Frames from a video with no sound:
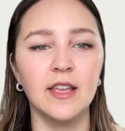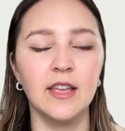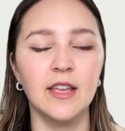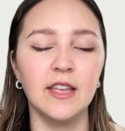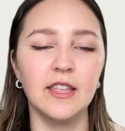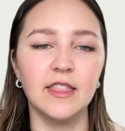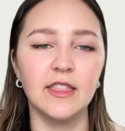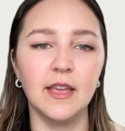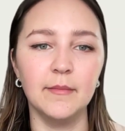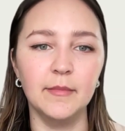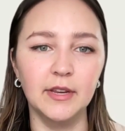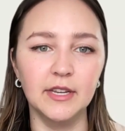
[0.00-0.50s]

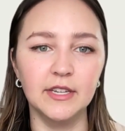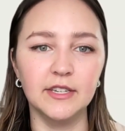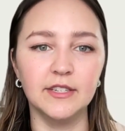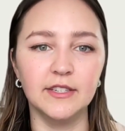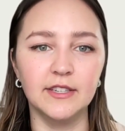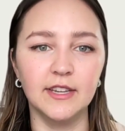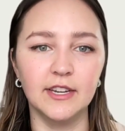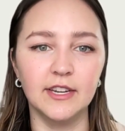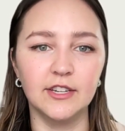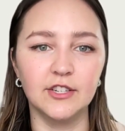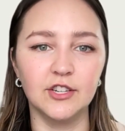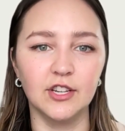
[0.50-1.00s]
That means
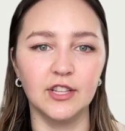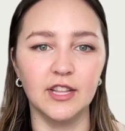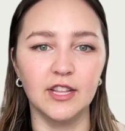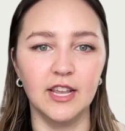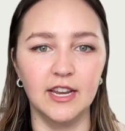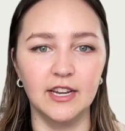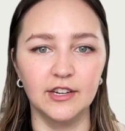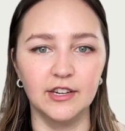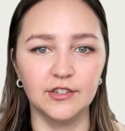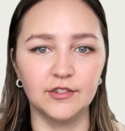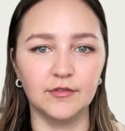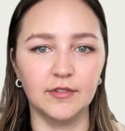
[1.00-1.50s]
ditching the
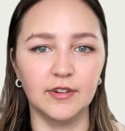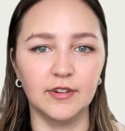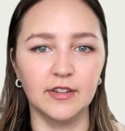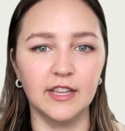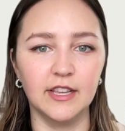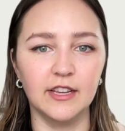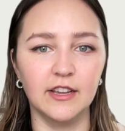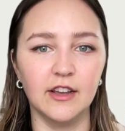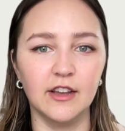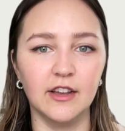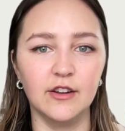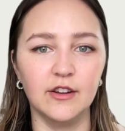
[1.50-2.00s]
industry
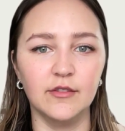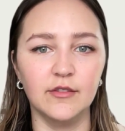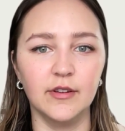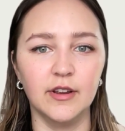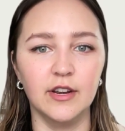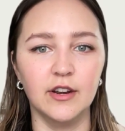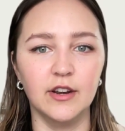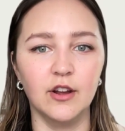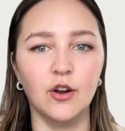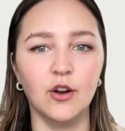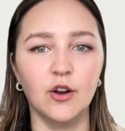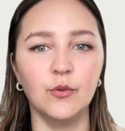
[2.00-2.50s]
lingo
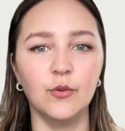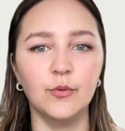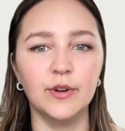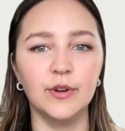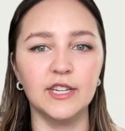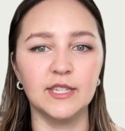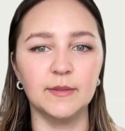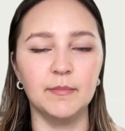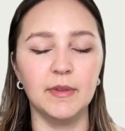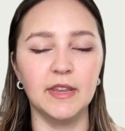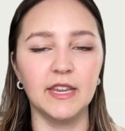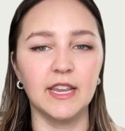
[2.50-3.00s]
and always
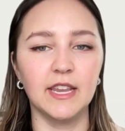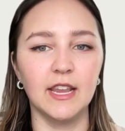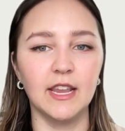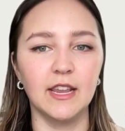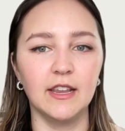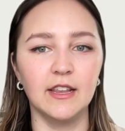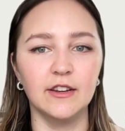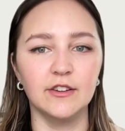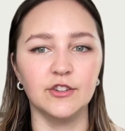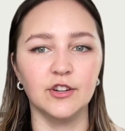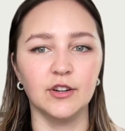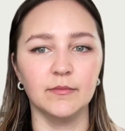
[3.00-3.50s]
speaking
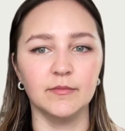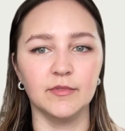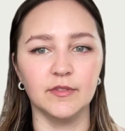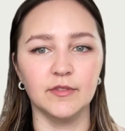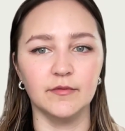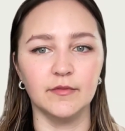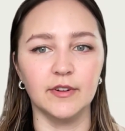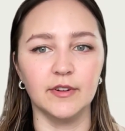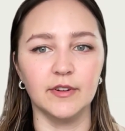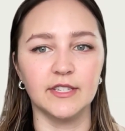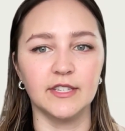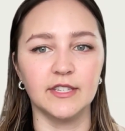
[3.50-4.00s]
in terms of
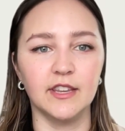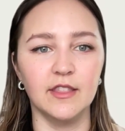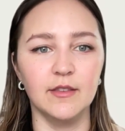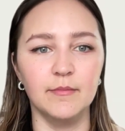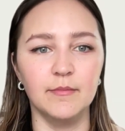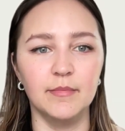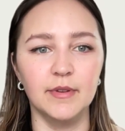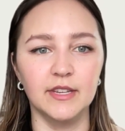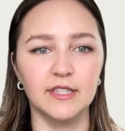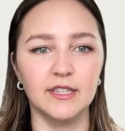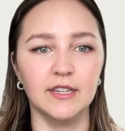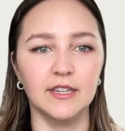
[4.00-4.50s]
risk to the
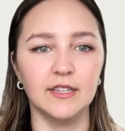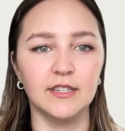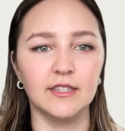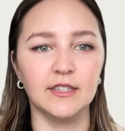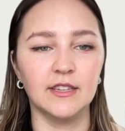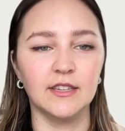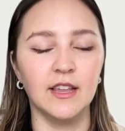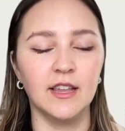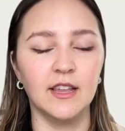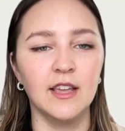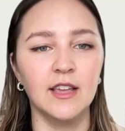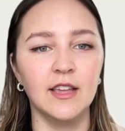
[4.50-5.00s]
business,
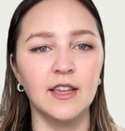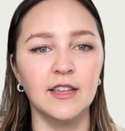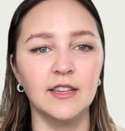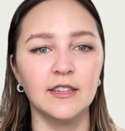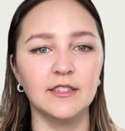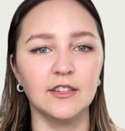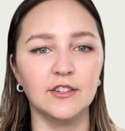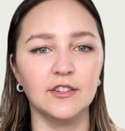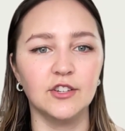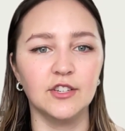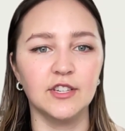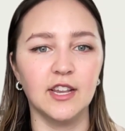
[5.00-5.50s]

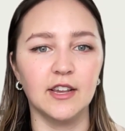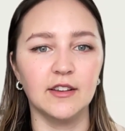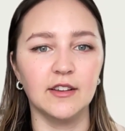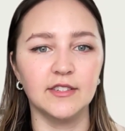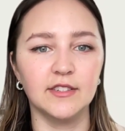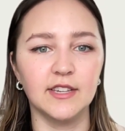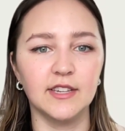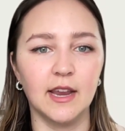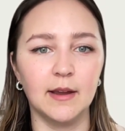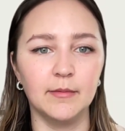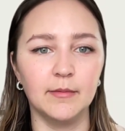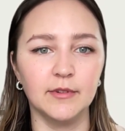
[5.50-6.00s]
such as how
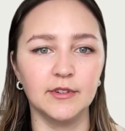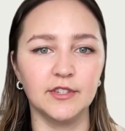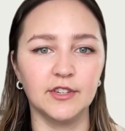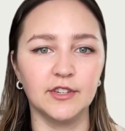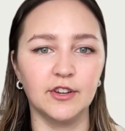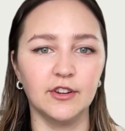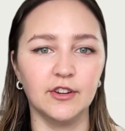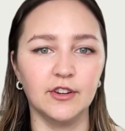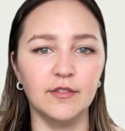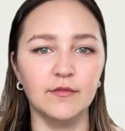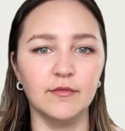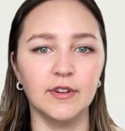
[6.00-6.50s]

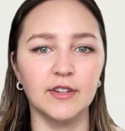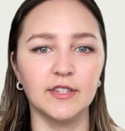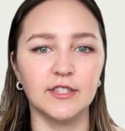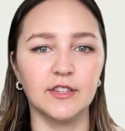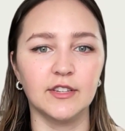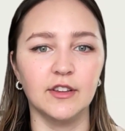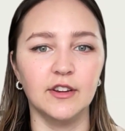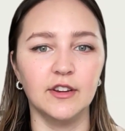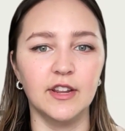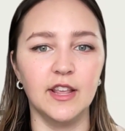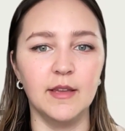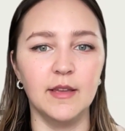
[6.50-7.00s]
cybersecurity risk
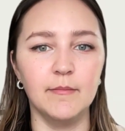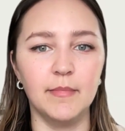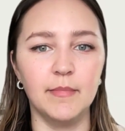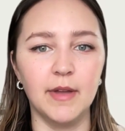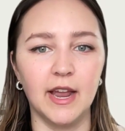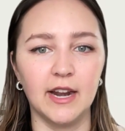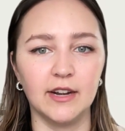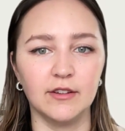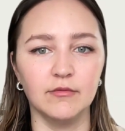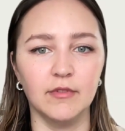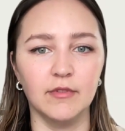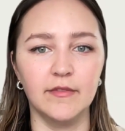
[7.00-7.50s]
could
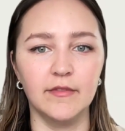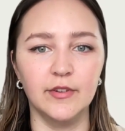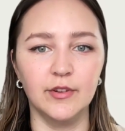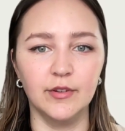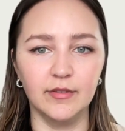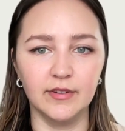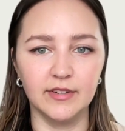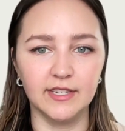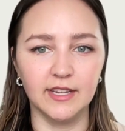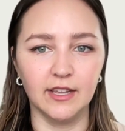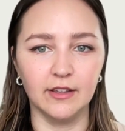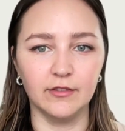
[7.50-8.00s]
impact revenue
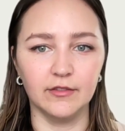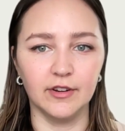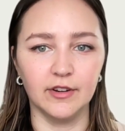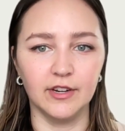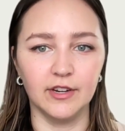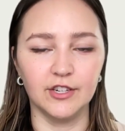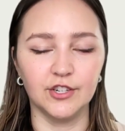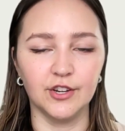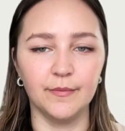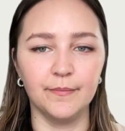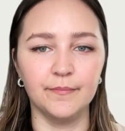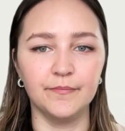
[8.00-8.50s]

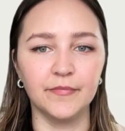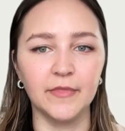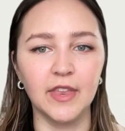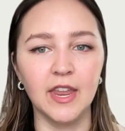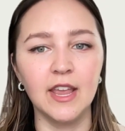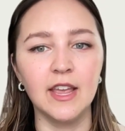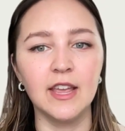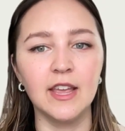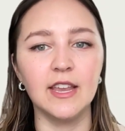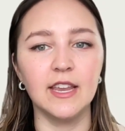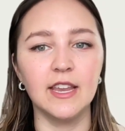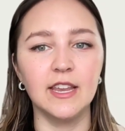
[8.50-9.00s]
acceleration,
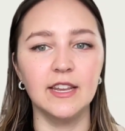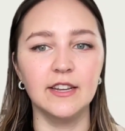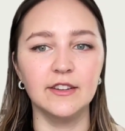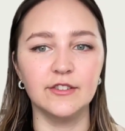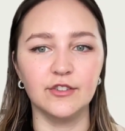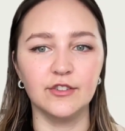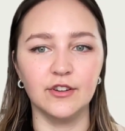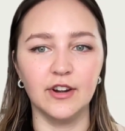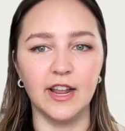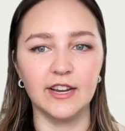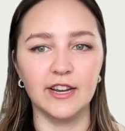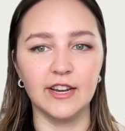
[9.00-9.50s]

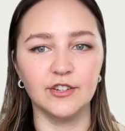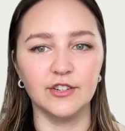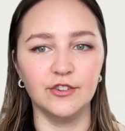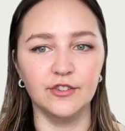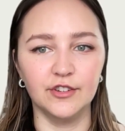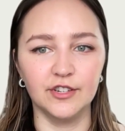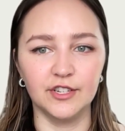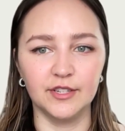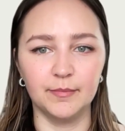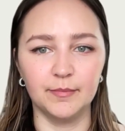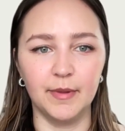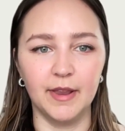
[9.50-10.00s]
international
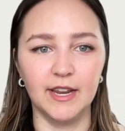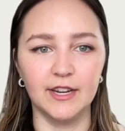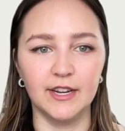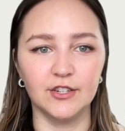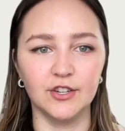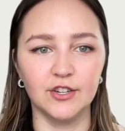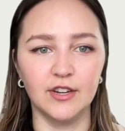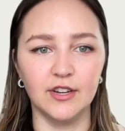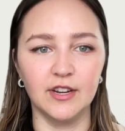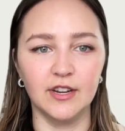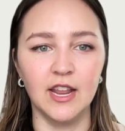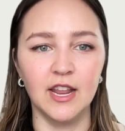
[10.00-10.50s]

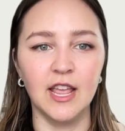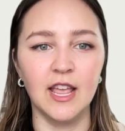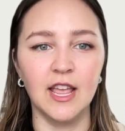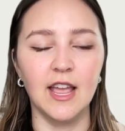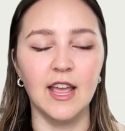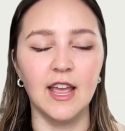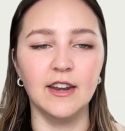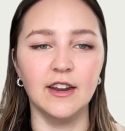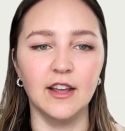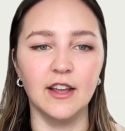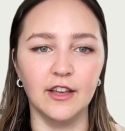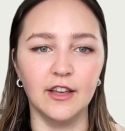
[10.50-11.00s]
expansion,
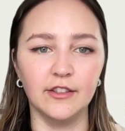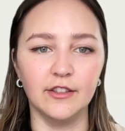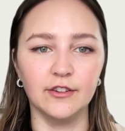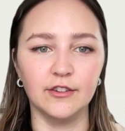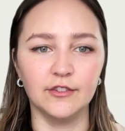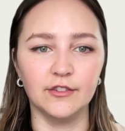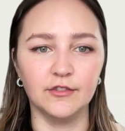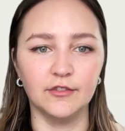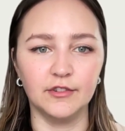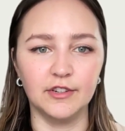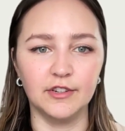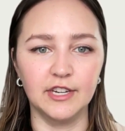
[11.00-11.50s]
and other
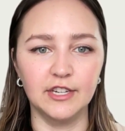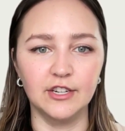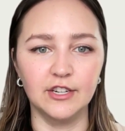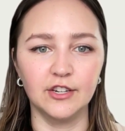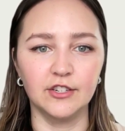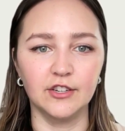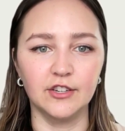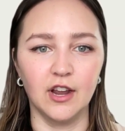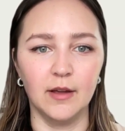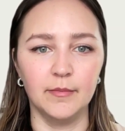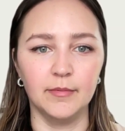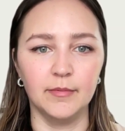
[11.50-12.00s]
strategic
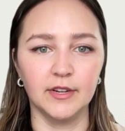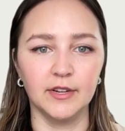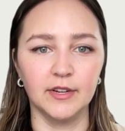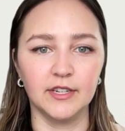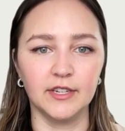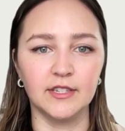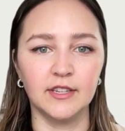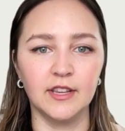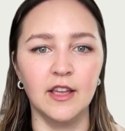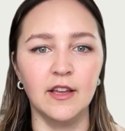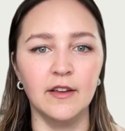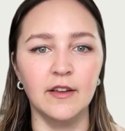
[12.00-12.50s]

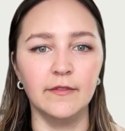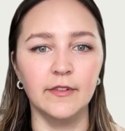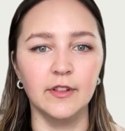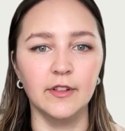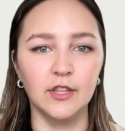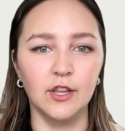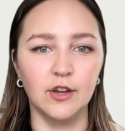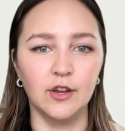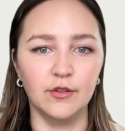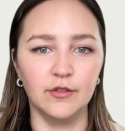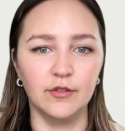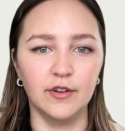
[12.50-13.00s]
topics,
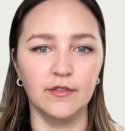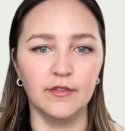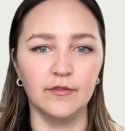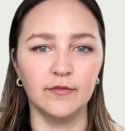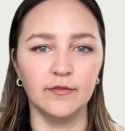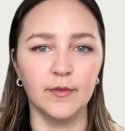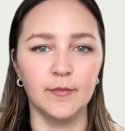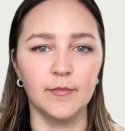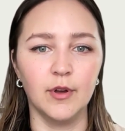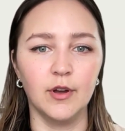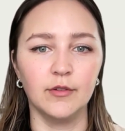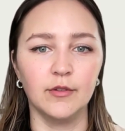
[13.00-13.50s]
Verlone and
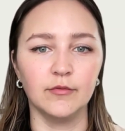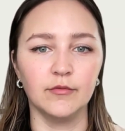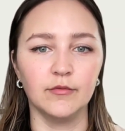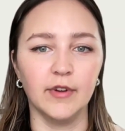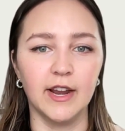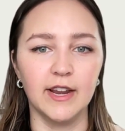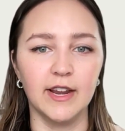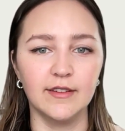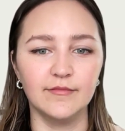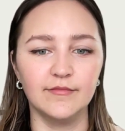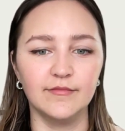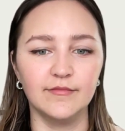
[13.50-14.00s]
Frimpong write.